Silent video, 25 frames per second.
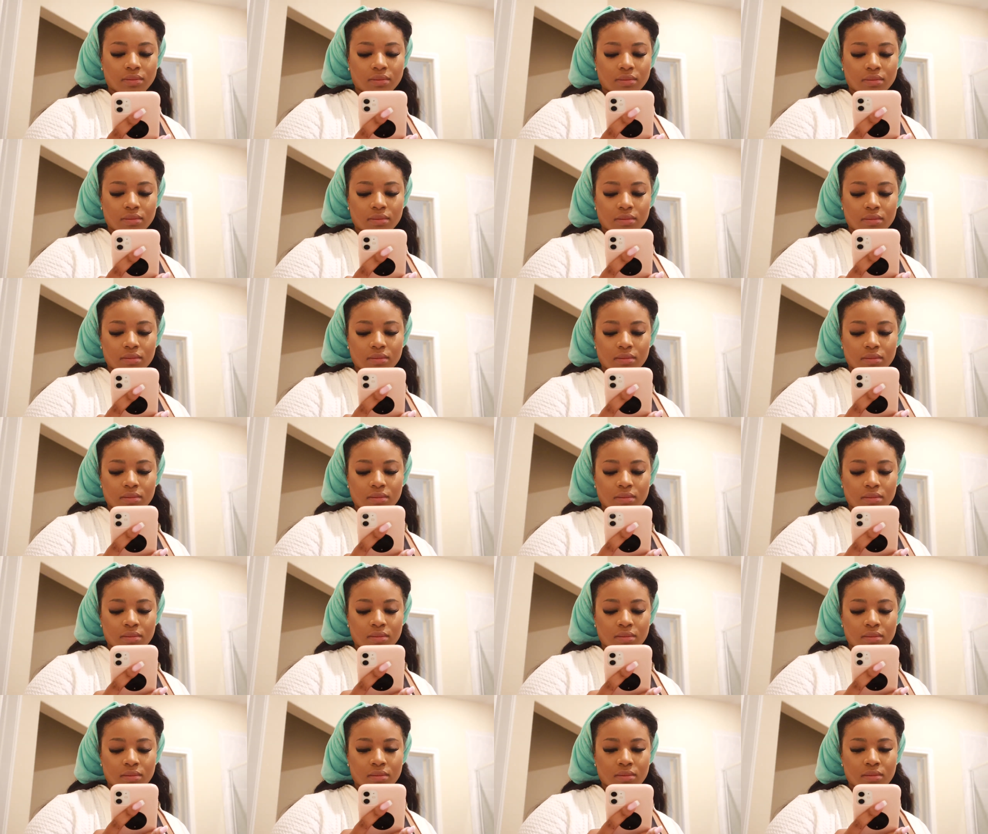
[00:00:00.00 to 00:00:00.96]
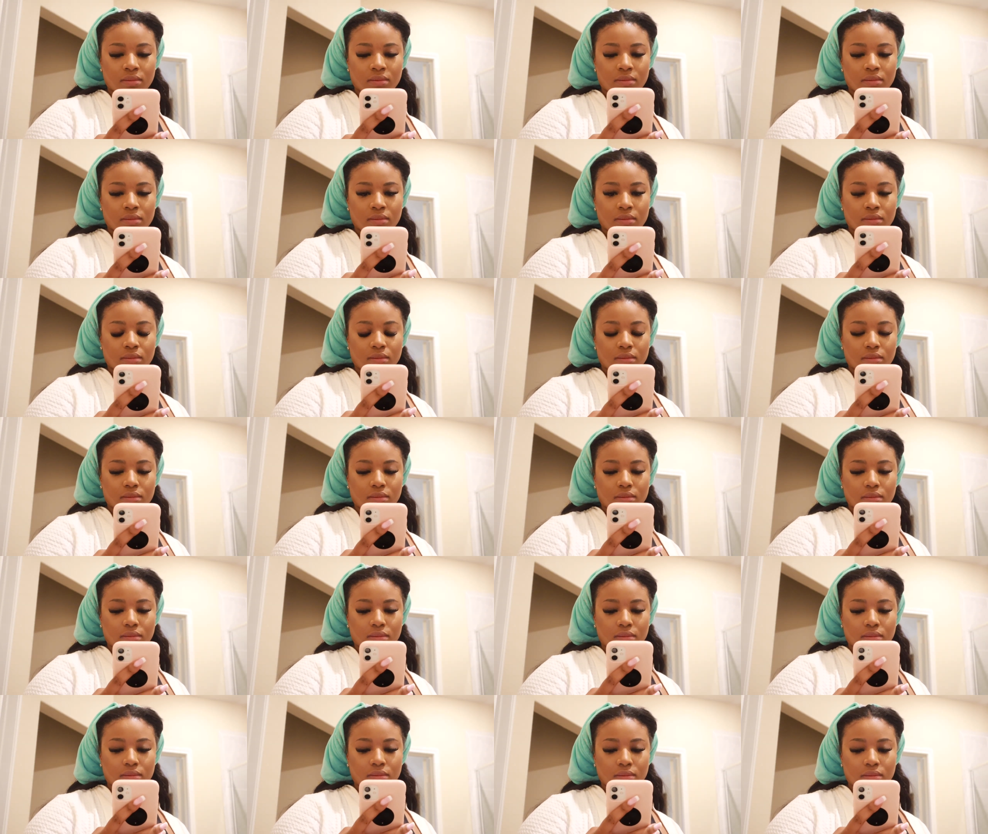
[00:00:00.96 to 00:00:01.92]

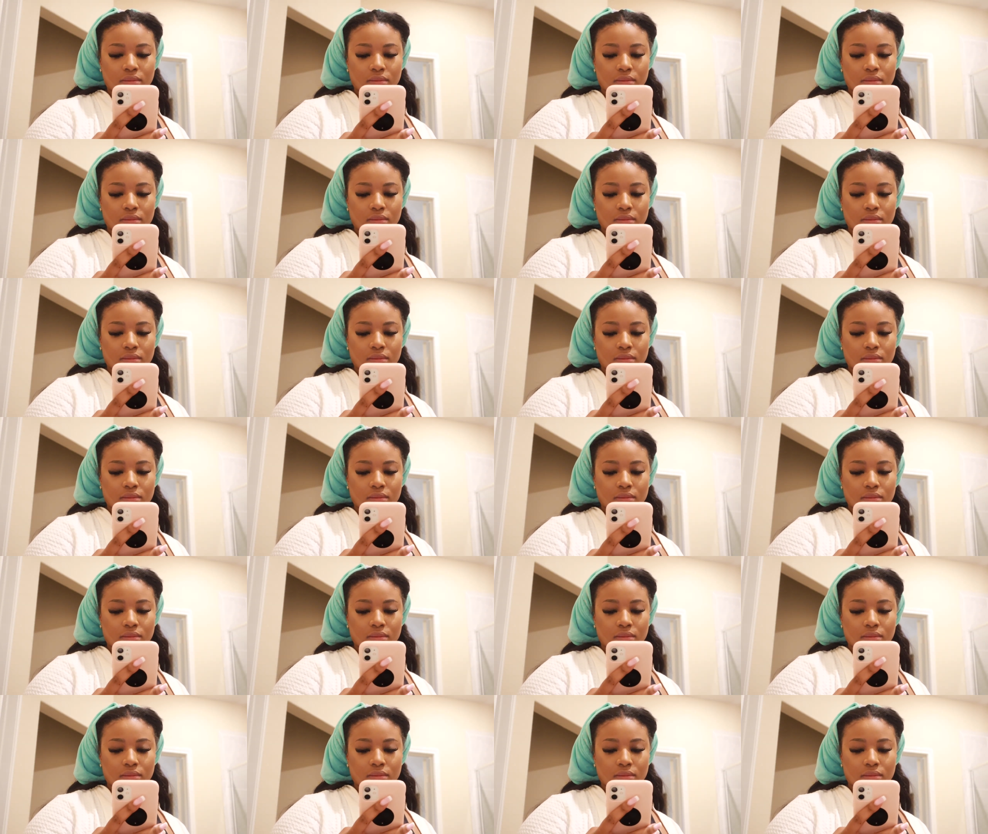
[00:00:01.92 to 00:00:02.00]
(no one is talking)